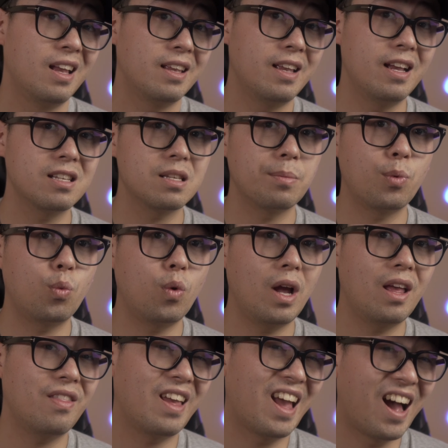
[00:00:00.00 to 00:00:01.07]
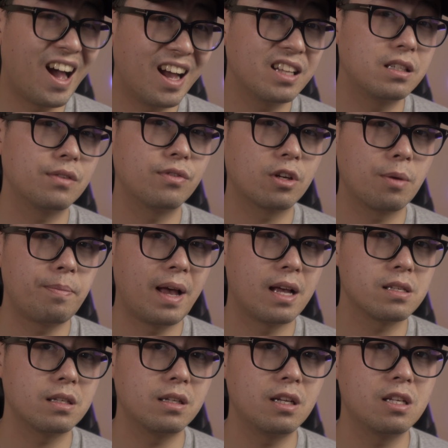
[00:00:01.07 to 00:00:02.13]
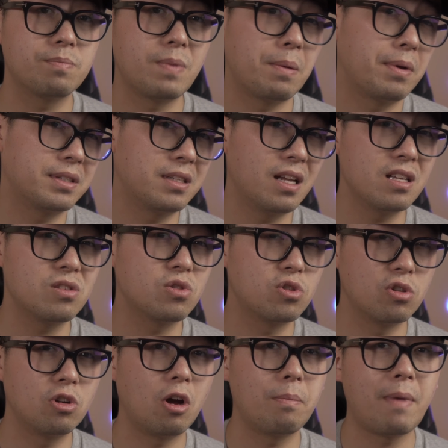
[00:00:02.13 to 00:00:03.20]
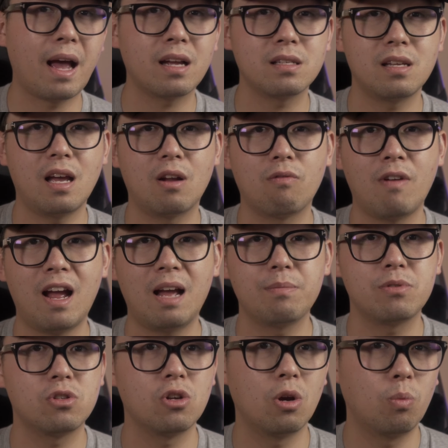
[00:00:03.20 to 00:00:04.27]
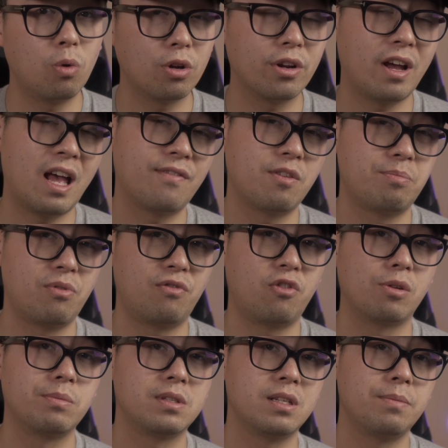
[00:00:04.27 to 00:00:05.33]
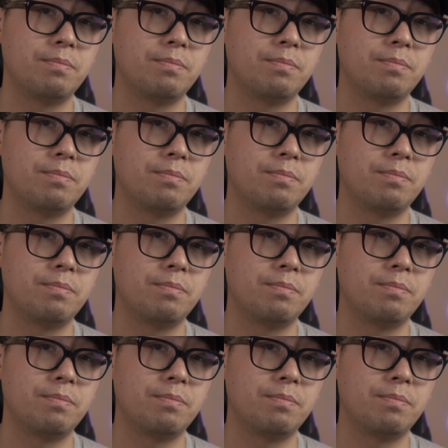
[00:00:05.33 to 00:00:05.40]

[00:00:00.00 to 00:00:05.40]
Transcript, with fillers: Yes, I'm aware there are different capacities, but my tests do not max out RAM, so it will not have a performance